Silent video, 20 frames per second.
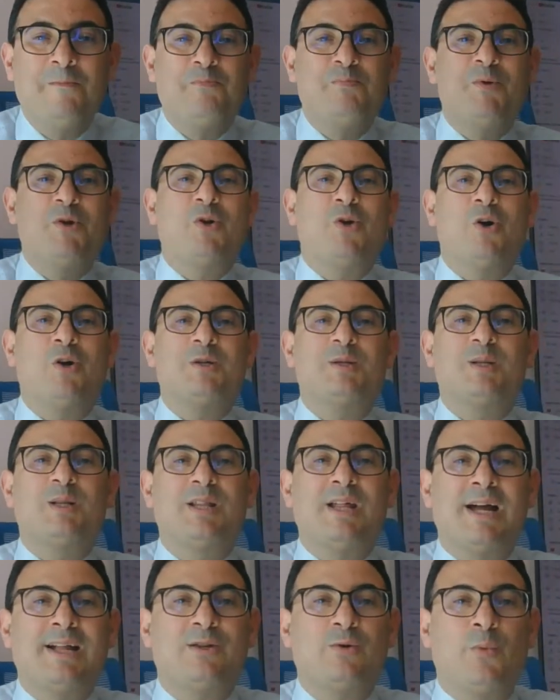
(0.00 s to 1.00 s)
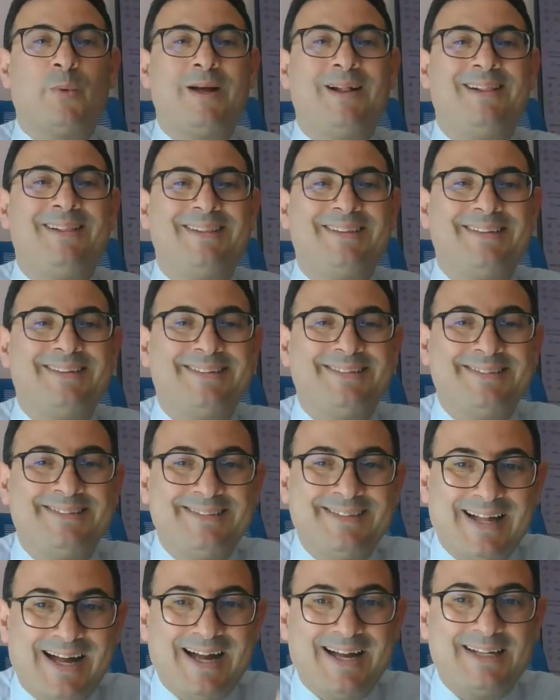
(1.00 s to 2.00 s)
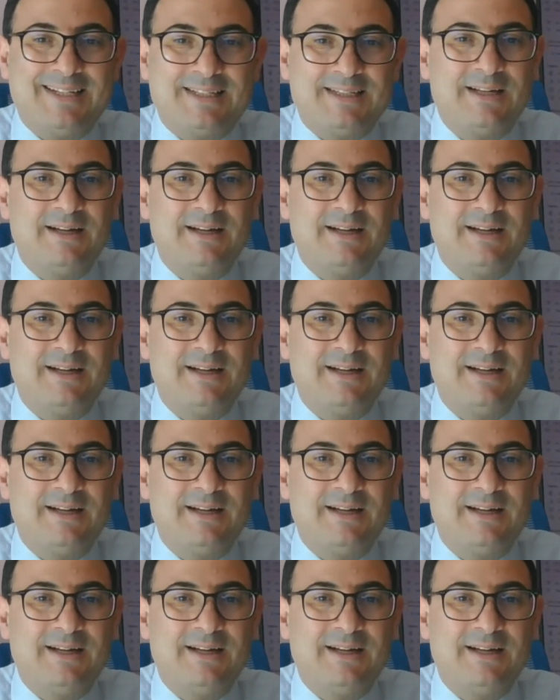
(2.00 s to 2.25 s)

because that will not,